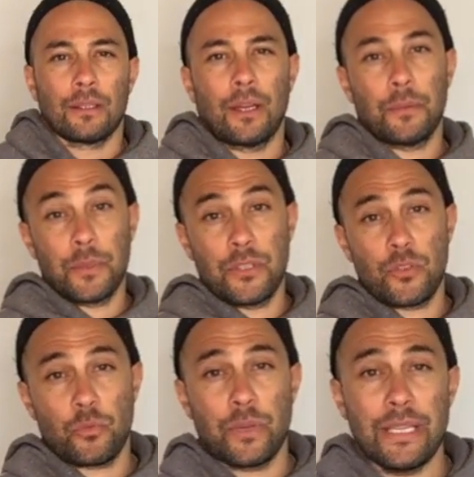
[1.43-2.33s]
I
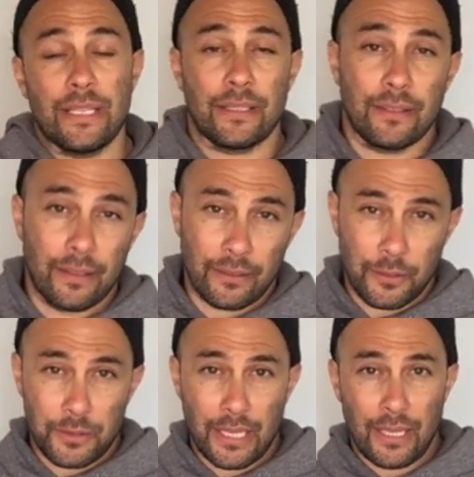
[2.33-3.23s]
was reading the other
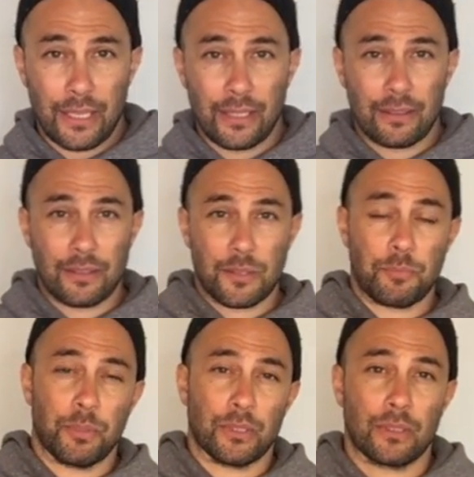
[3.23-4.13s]
day this
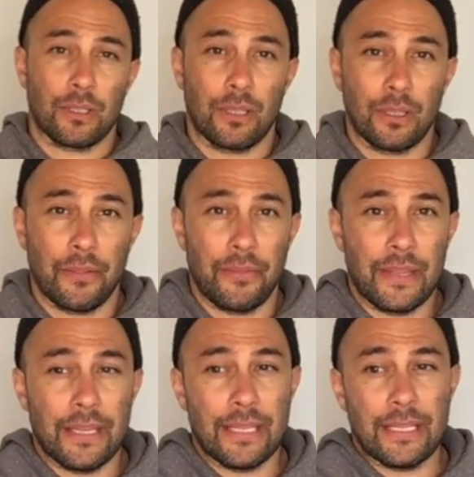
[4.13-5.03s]
book called
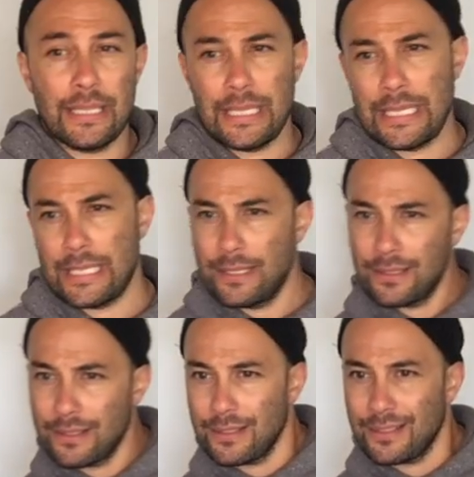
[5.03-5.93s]
The
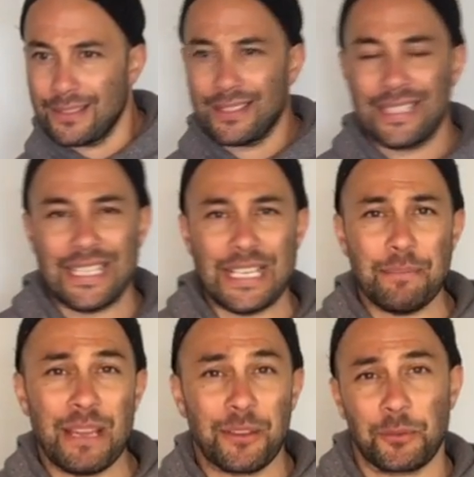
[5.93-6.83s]

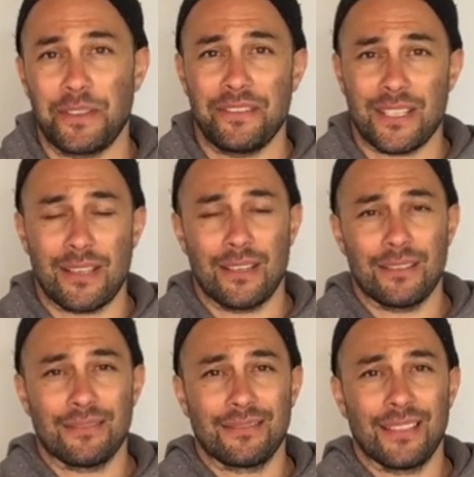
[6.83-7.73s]
E-Myth Revisited,
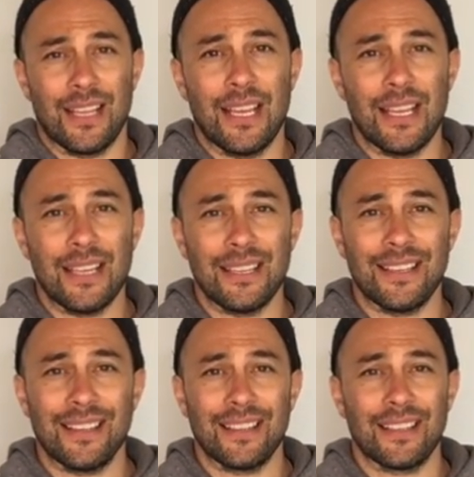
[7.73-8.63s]

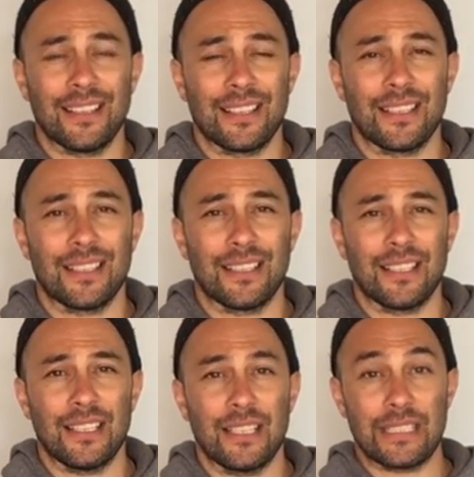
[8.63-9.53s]
and
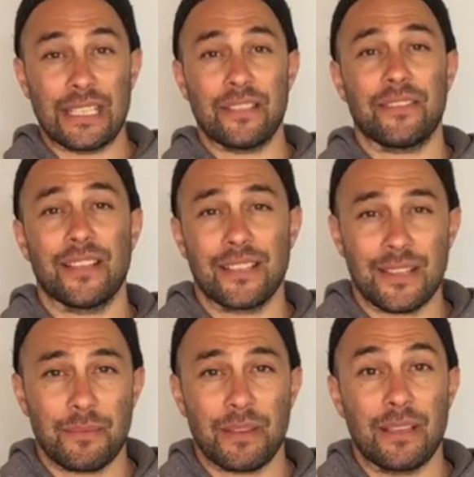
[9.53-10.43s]
it identified
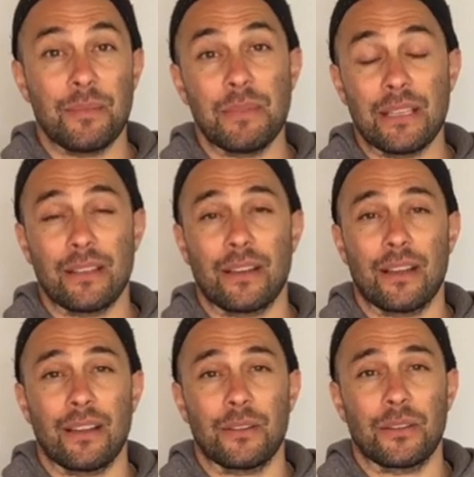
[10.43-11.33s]
something in me that
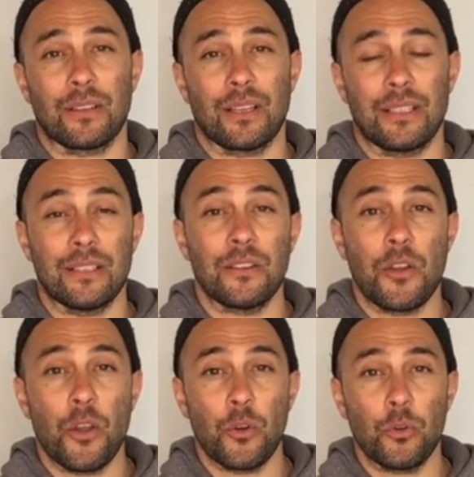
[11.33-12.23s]
I didn't
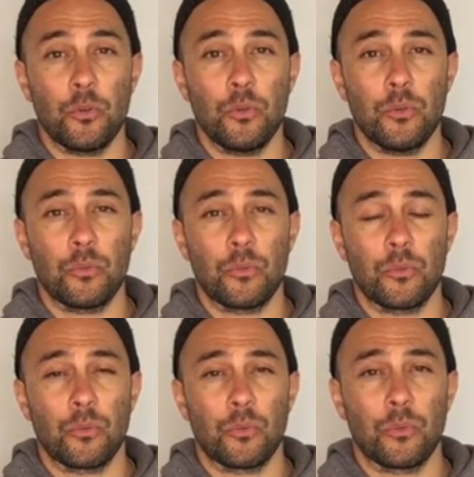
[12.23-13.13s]
know,
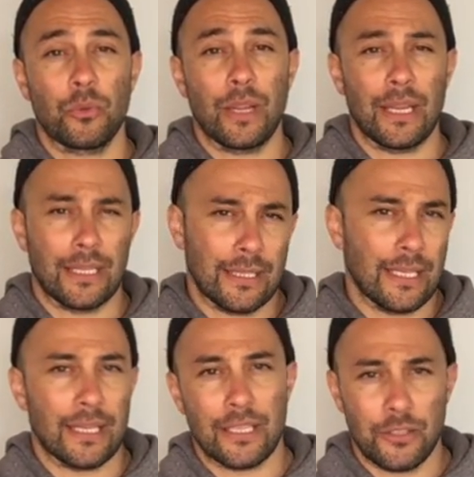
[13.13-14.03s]
and
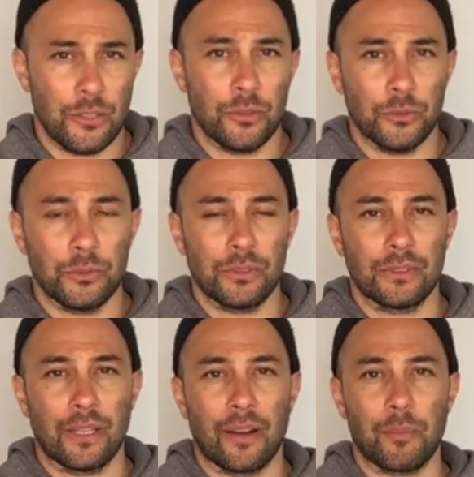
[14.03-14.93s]
yet I knew,
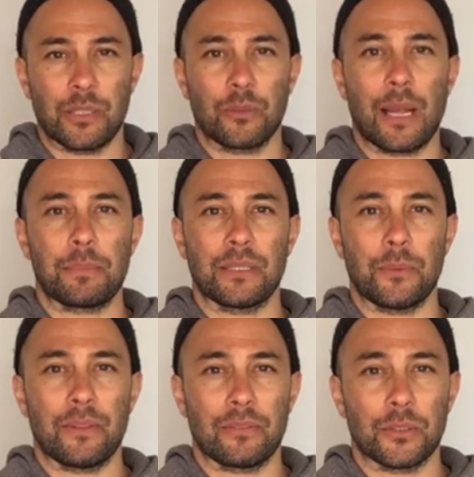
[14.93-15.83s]
that I've been grappling
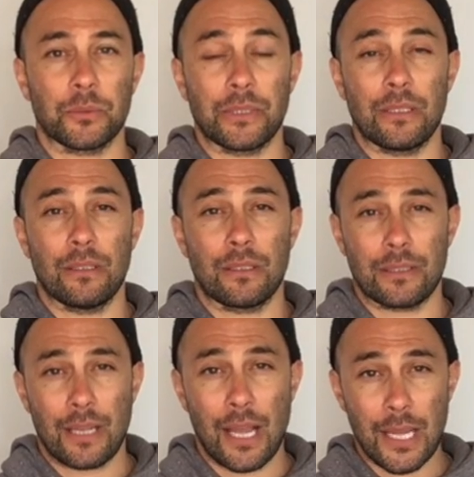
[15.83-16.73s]
with for a really long
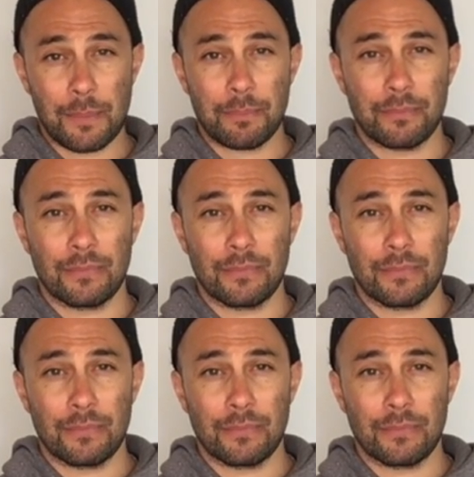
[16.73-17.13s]
time.